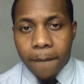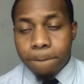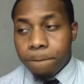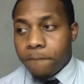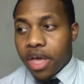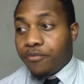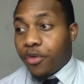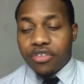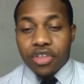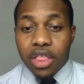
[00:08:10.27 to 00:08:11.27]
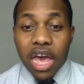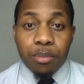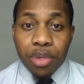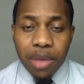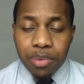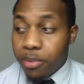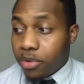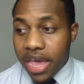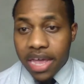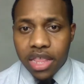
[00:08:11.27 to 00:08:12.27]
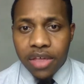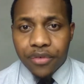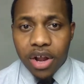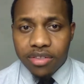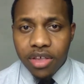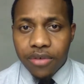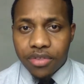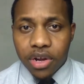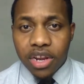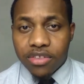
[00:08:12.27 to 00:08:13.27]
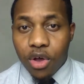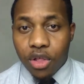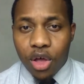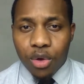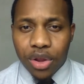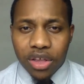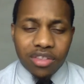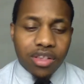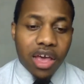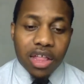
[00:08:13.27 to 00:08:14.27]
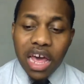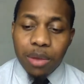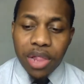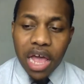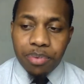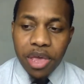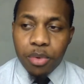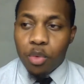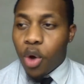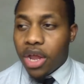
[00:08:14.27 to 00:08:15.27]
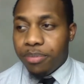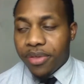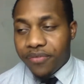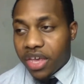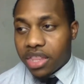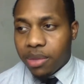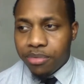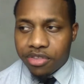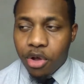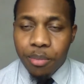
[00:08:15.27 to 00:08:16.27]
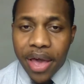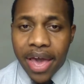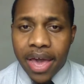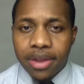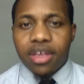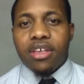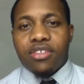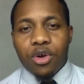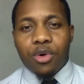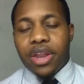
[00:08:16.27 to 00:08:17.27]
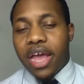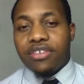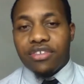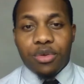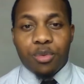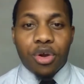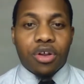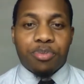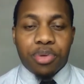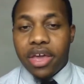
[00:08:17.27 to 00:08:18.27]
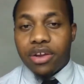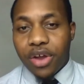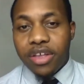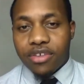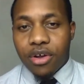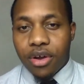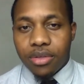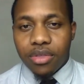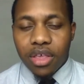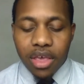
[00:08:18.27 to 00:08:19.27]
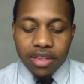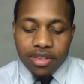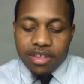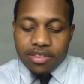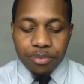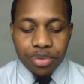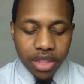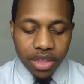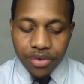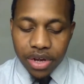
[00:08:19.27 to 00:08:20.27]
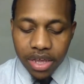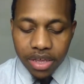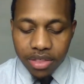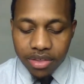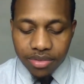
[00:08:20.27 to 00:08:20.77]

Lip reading: Unfortunately, a lot of black people can't think for themselves, so they just go along with it because a lot of black people want to be victims so bad, so it actually works playing a race card. It's completely ridiculous.